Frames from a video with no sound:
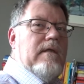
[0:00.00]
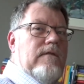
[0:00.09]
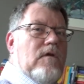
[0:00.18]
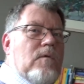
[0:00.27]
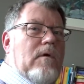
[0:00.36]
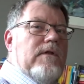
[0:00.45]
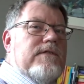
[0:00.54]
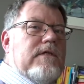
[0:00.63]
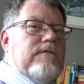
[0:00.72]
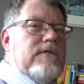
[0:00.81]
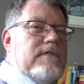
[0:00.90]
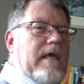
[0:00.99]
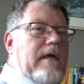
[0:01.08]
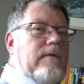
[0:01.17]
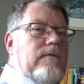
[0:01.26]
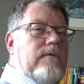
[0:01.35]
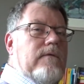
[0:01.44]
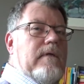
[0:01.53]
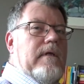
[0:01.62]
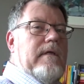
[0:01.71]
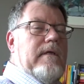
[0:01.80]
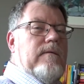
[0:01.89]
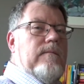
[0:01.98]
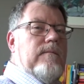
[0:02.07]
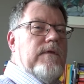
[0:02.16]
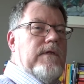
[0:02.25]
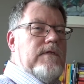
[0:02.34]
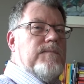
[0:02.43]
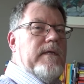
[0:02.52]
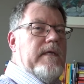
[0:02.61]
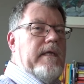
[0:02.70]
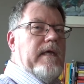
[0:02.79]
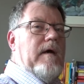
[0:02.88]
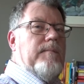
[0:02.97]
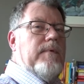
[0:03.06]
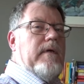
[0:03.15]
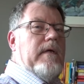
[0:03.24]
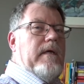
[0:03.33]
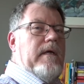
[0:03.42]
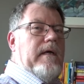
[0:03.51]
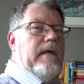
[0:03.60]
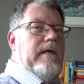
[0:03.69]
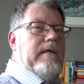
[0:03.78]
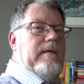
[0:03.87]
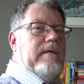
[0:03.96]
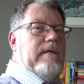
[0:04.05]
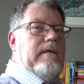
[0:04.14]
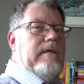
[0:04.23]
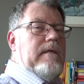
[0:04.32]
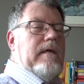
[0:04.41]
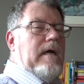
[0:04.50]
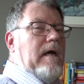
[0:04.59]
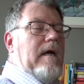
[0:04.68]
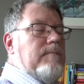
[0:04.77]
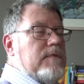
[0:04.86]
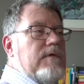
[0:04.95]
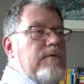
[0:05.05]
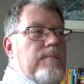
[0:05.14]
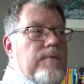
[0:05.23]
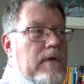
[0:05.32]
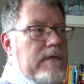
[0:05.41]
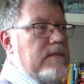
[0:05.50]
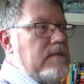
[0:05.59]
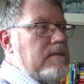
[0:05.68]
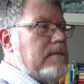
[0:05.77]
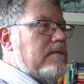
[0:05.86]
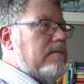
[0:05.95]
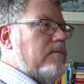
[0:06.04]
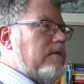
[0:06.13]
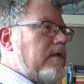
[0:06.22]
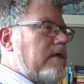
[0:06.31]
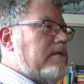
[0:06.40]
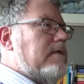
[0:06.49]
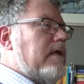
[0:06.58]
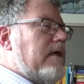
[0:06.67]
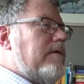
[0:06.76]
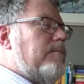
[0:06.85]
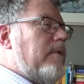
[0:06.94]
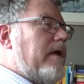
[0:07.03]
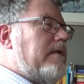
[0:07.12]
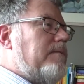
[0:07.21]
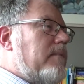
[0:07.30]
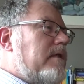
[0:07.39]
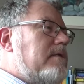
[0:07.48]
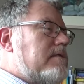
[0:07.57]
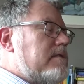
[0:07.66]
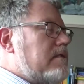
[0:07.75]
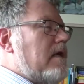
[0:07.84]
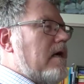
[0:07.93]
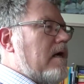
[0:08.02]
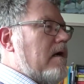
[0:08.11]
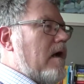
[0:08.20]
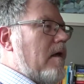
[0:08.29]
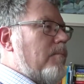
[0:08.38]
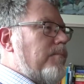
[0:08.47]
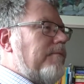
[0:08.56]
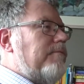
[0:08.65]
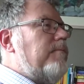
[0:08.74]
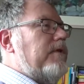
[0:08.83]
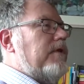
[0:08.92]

The quality of the sound that it's picking up, I'm so impressed with it, and it means that I'll probably